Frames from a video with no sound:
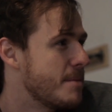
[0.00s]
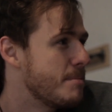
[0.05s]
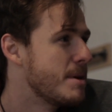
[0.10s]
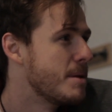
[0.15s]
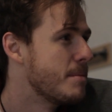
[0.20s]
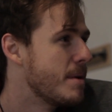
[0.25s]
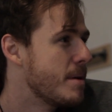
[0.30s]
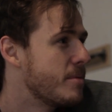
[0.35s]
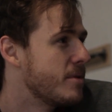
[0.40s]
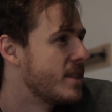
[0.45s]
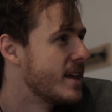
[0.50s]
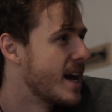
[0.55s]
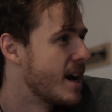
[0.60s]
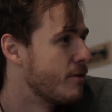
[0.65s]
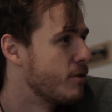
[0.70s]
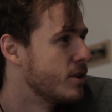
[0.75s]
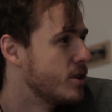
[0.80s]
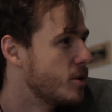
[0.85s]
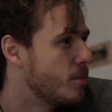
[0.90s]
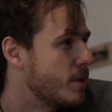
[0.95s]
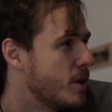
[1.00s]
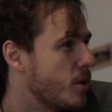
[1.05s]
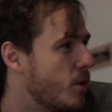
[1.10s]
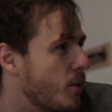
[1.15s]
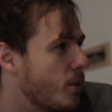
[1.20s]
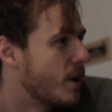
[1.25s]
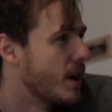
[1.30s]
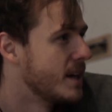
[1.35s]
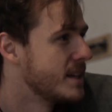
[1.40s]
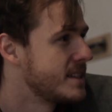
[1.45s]
mean, maybe they have a little bit of
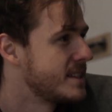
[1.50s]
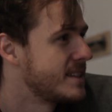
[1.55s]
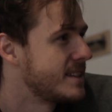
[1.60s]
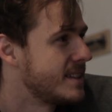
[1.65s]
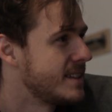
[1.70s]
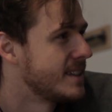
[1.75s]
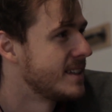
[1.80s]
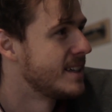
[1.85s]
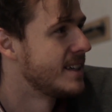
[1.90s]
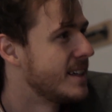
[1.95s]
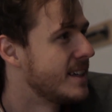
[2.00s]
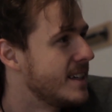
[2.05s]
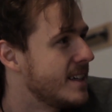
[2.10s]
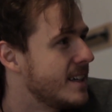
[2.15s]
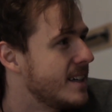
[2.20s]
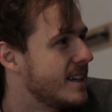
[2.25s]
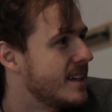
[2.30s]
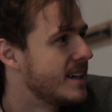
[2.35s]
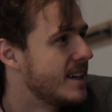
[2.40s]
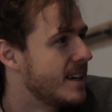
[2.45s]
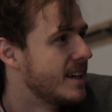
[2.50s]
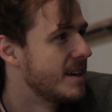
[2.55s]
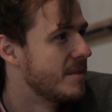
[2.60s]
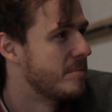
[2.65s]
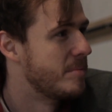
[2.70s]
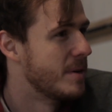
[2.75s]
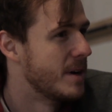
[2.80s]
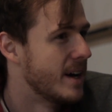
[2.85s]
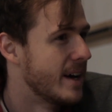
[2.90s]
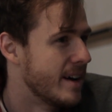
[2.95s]
rust,
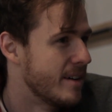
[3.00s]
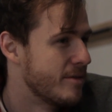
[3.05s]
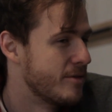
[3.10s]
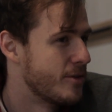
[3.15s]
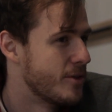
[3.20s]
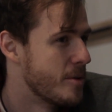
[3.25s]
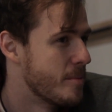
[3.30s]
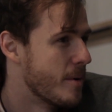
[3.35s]
but for the